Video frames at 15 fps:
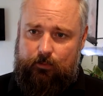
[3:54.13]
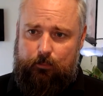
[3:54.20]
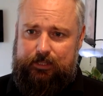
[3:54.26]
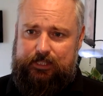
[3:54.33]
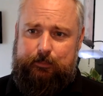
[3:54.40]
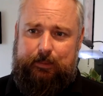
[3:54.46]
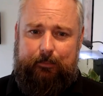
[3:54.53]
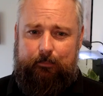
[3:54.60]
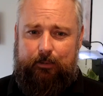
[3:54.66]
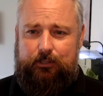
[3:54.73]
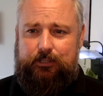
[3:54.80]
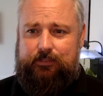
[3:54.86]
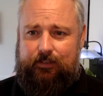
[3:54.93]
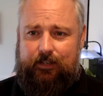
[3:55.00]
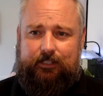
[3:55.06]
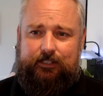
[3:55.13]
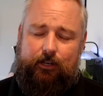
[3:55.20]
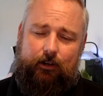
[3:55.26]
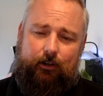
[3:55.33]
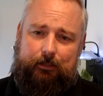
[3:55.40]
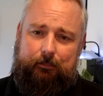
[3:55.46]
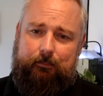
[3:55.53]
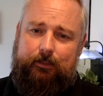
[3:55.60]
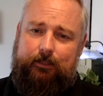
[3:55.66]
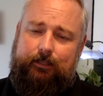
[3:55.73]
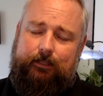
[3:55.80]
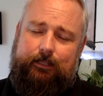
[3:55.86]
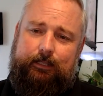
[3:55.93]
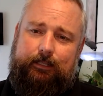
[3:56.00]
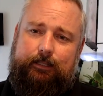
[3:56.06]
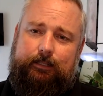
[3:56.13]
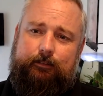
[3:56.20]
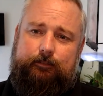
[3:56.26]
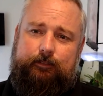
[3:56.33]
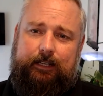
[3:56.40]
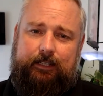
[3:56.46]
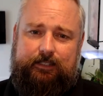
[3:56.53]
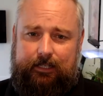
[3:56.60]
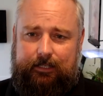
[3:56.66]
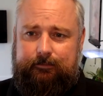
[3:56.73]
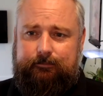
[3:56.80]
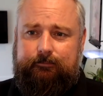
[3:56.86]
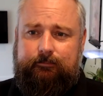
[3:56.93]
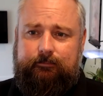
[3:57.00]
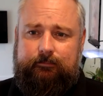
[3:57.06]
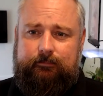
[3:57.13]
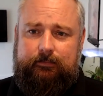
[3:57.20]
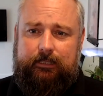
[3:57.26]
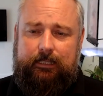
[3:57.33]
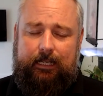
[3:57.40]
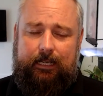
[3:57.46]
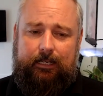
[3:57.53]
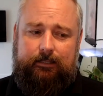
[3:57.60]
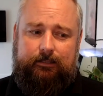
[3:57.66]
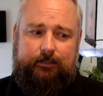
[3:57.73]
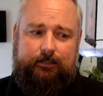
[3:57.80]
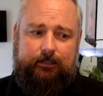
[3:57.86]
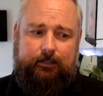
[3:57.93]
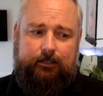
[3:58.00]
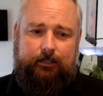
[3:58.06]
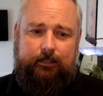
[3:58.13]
we spend most of our time fixing. And